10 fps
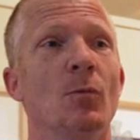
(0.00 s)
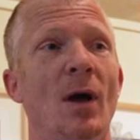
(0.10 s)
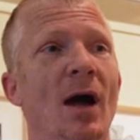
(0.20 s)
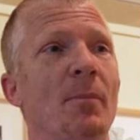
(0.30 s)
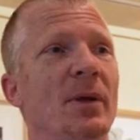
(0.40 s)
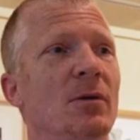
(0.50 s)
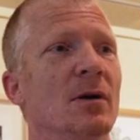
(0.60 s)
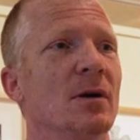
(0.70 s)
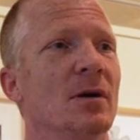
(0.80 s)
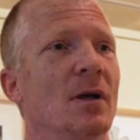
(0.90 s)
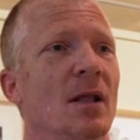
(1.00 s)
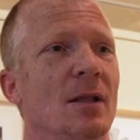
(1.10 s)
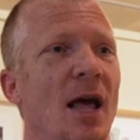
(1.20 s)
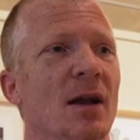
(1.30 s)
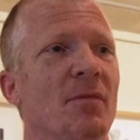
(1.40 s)
Well, I've been to a, a,
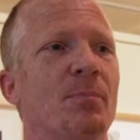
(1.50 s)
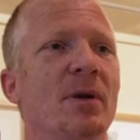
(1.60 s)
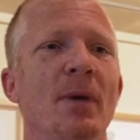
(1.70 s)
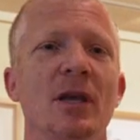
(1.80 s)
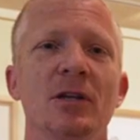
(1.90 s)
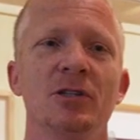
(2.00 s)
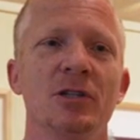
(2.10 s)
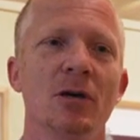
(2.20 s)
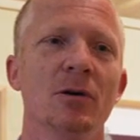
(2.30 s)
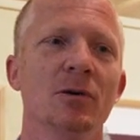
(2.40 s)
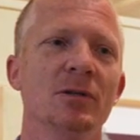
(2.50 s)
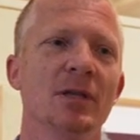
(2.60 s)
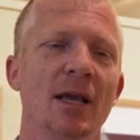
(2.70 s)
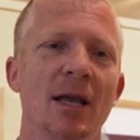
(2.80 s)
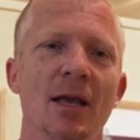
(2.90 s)
lot of printmaking
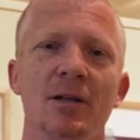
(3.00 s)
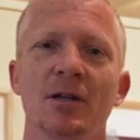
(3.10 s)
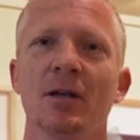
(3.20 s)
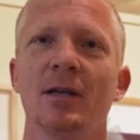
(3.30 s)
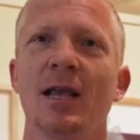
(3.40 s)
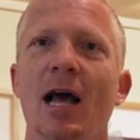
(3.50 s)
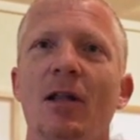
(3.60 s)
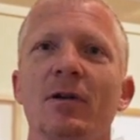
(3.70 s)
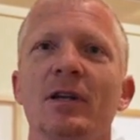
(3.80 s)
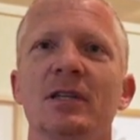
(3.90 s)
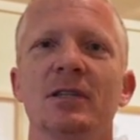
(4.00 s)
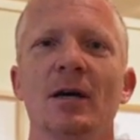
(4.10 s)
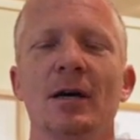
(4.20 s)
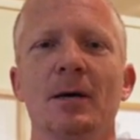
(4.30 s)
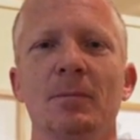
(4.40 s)
shows and to galleries uh,